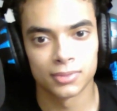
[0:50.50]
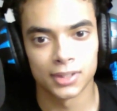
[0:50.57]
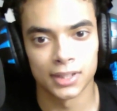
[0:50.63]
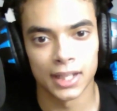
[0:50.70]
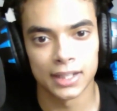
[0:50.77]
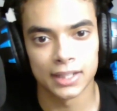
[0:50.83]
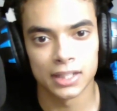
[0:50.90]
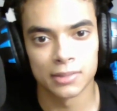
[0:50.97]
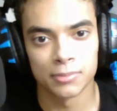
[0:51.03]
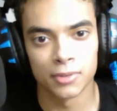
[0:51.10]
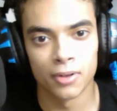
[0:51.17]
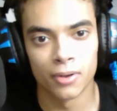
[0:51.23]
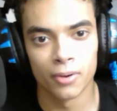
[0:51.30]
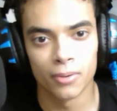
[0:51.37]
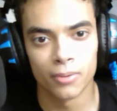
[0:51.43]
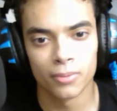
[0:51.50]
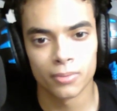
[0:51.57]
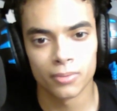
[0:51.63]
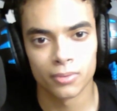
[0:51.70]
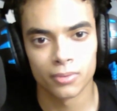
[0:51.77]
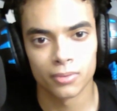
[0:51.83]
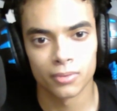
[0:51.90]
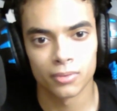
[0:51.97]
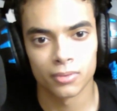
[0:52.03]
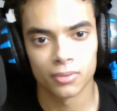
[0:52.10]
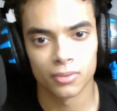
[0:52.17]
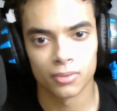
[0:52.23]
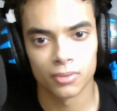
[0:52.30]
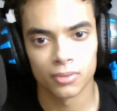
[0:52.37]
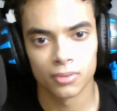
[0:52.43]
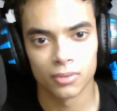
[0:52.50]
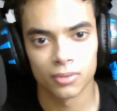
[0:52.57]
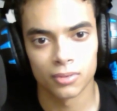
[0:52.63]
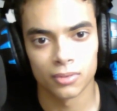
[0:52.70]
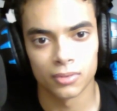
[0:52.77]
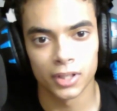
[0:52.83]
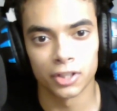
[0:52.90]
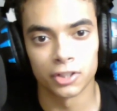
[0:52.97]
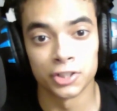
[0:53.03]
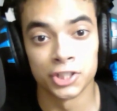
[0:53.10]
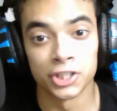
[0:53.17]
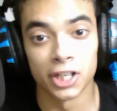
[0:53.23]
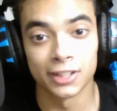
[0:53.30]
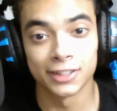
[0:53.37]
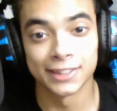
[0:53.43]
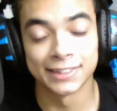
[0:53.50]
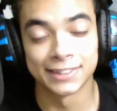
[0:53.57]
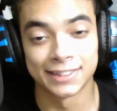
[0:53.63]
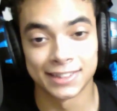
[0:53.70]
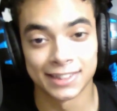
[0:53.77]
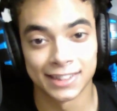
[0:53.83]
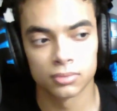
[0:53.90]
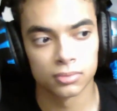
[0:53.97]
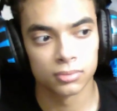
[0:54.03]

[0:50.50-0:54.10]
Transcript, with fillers: letting him go? They are jealous.